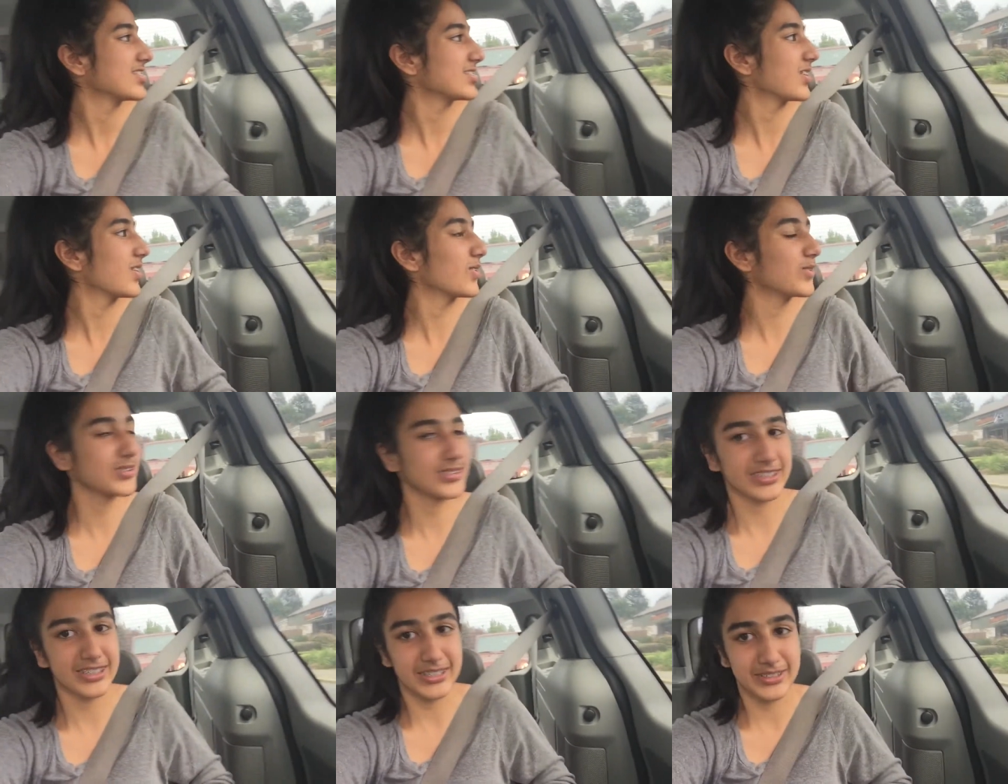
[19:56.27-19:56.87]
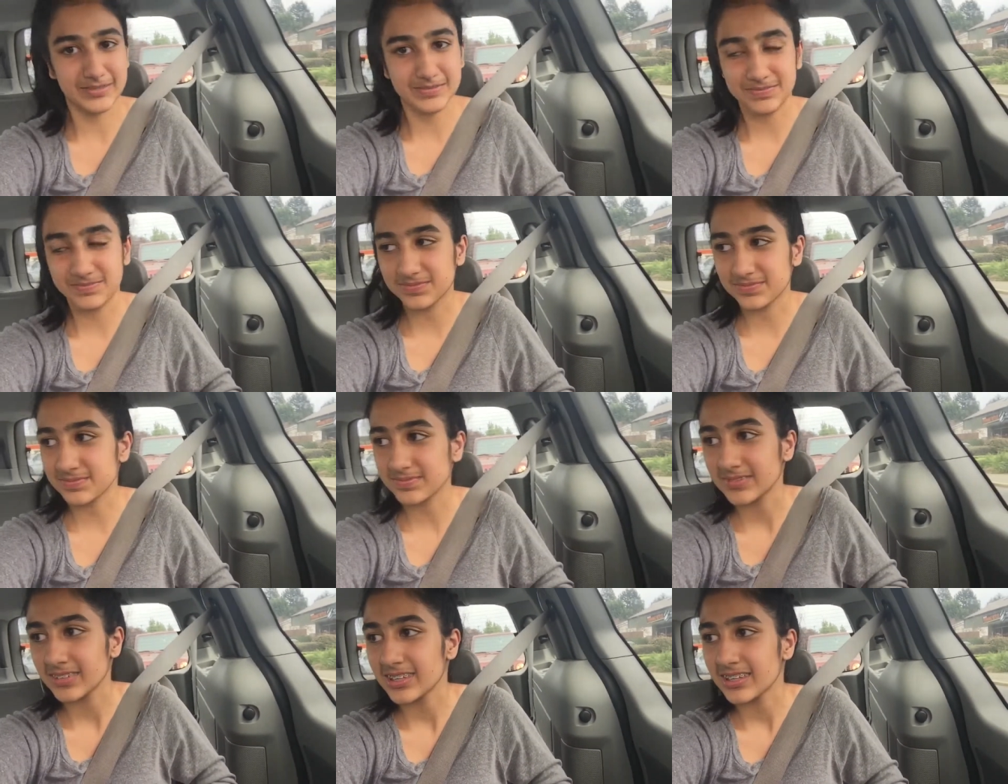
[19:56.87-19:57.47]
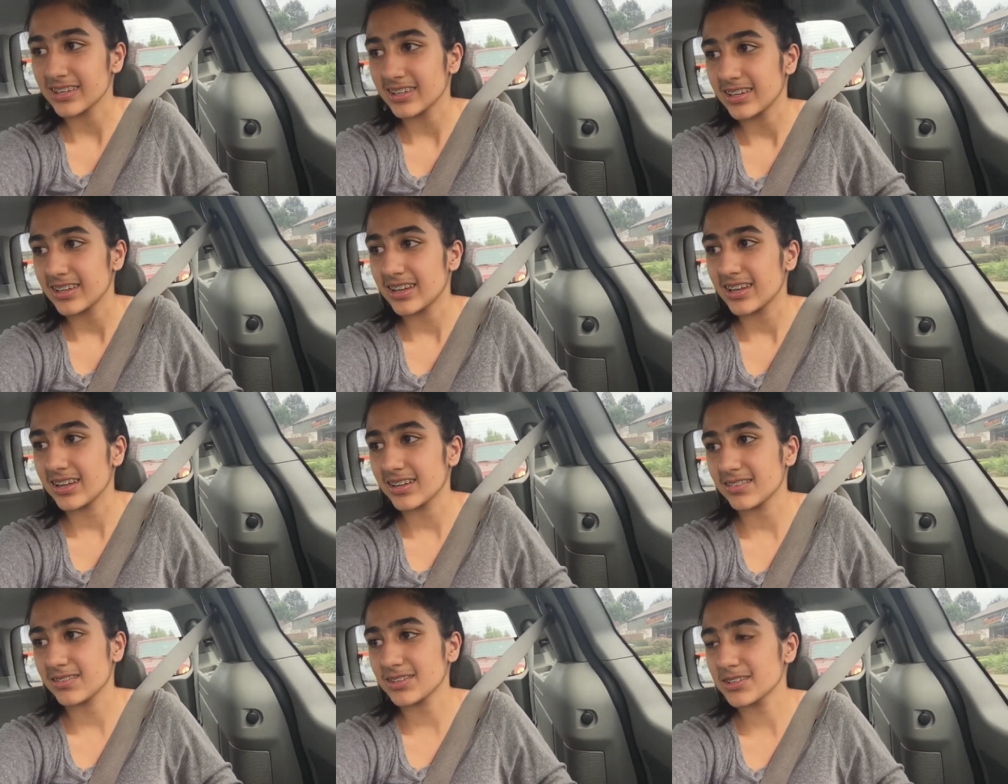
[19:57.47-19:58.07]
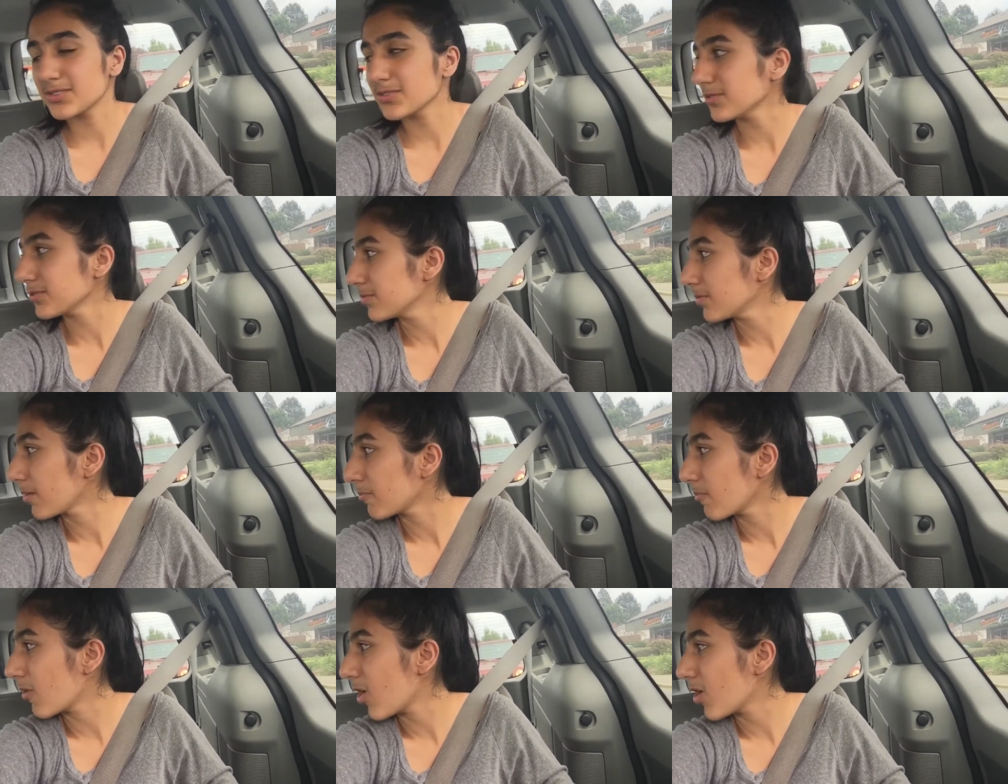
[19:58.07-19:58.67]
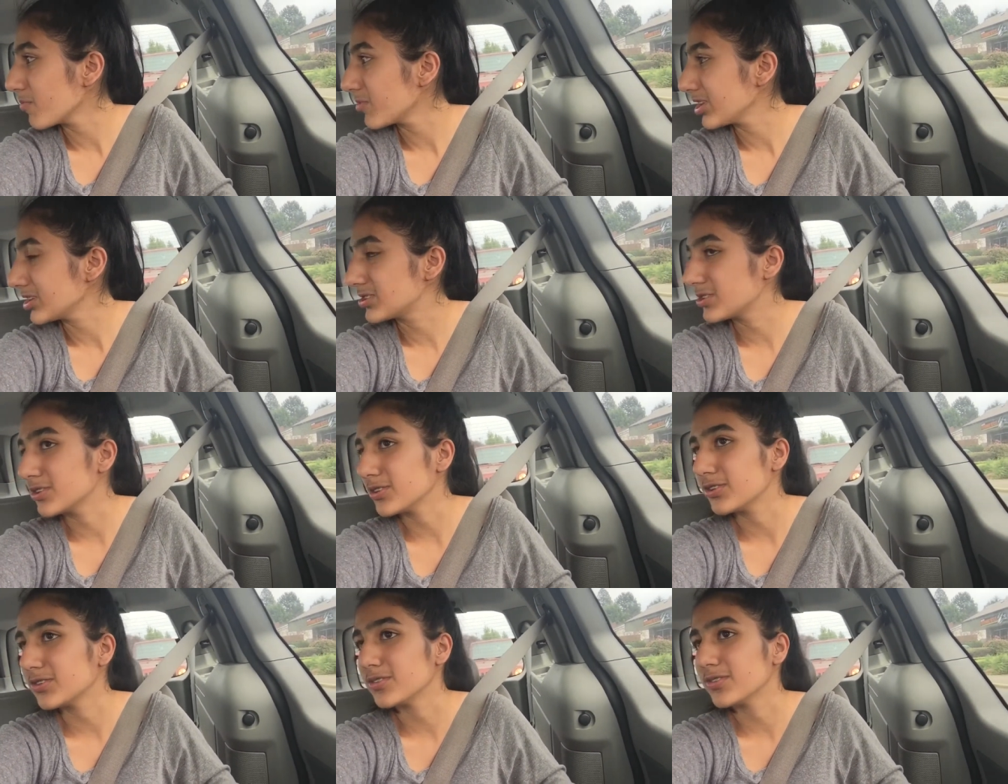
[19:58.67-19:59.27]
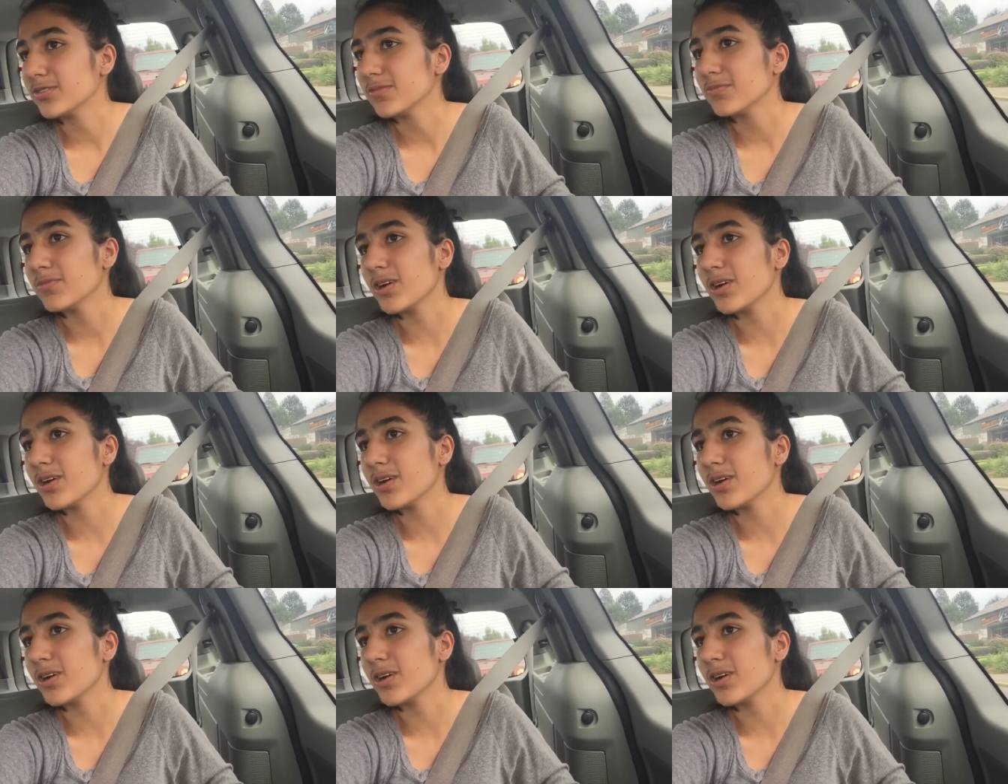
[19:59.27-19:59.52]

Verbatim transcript: Totally. I want to do it with Austin too. I want to do it with my mommy too.